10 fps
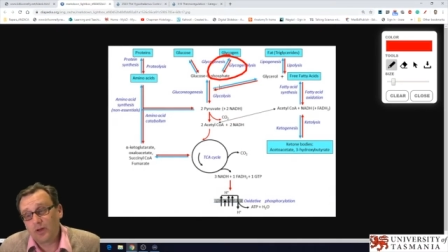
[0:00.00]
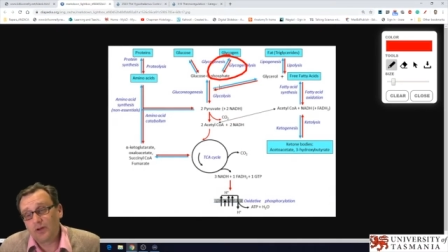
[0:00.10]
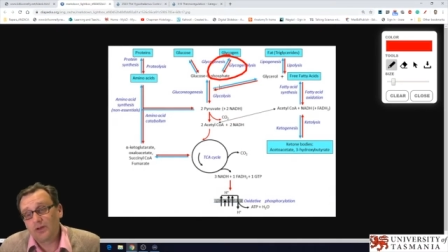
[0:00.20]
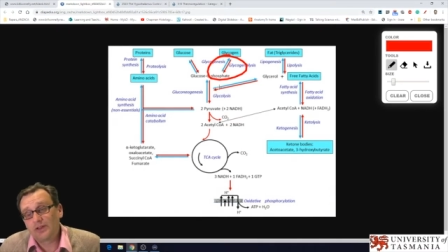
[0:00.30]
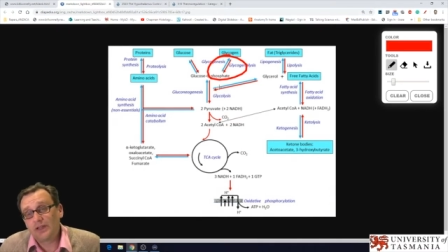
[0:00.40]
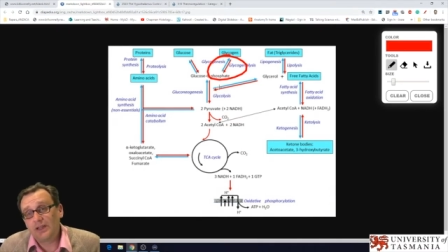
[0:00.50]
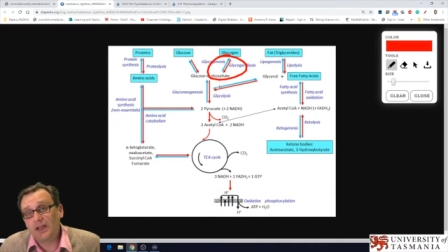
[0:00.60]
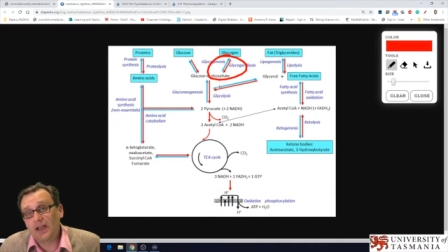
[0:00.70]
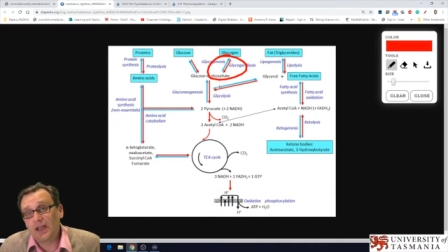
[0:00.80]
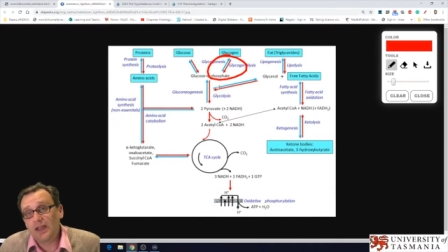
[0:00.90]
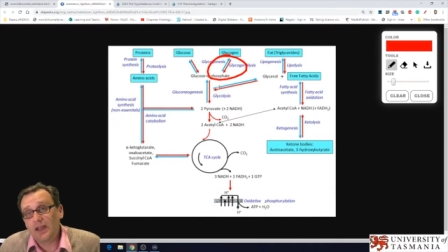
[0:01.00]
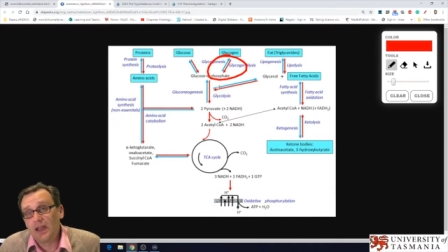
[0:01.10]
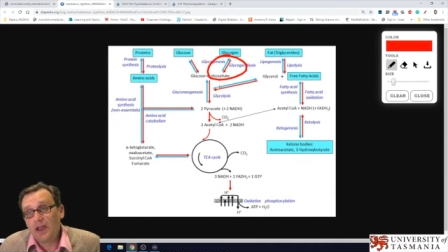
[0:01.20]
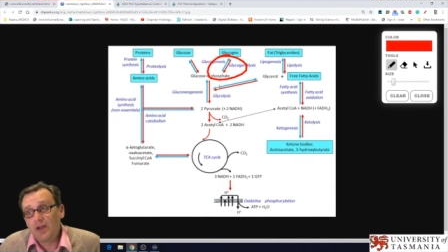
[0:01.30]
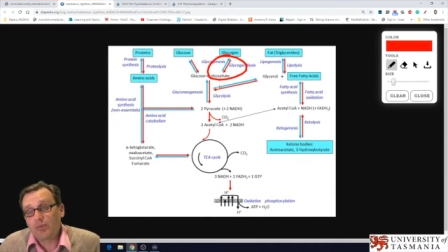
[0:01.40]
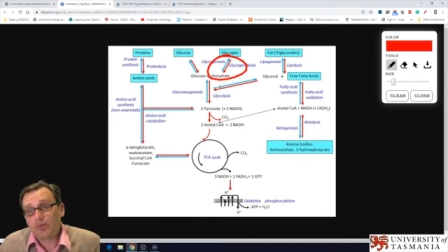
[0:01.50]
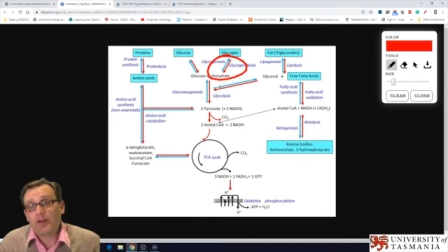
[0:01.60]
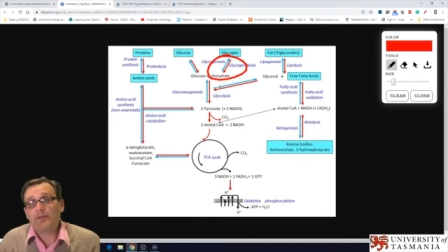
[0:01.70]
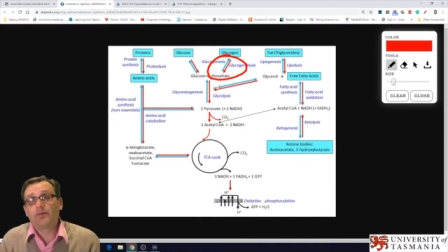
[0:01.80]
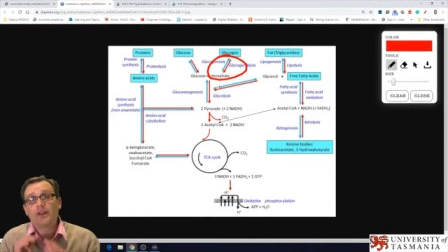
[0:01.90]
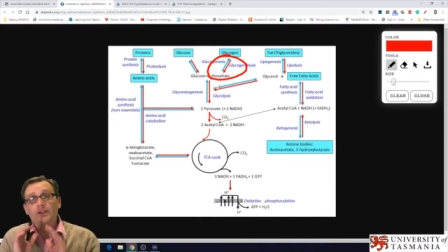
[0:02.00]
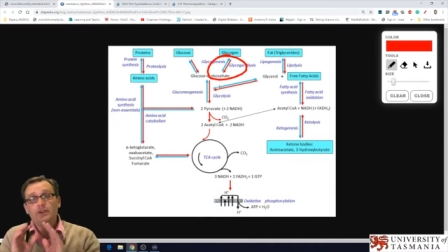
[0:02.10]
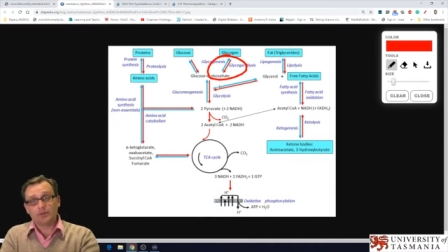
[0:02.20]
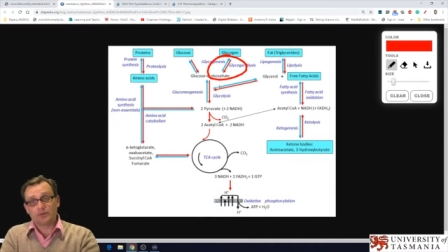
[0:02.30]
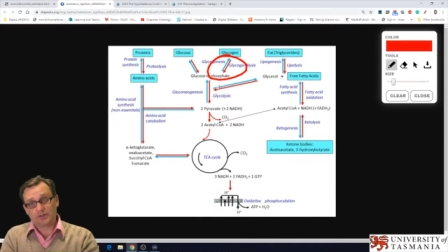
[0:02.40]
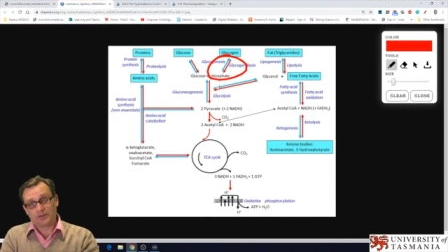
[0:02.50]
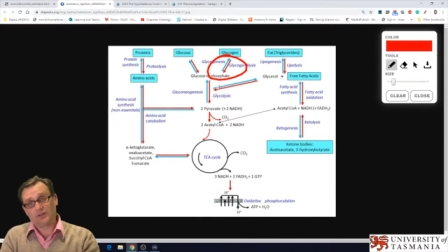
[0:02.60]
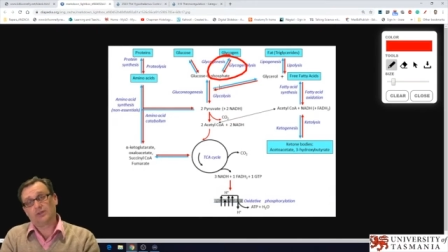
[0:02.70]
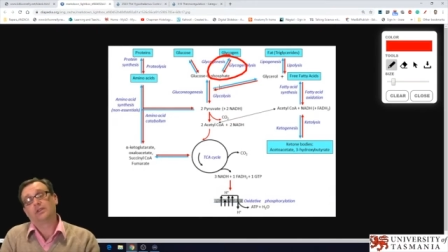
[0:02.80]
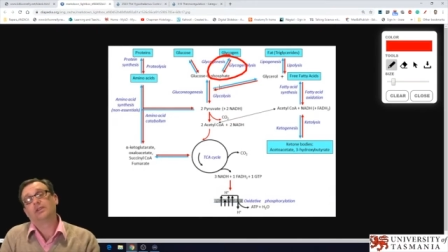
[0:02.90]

So, we're going to see a preferential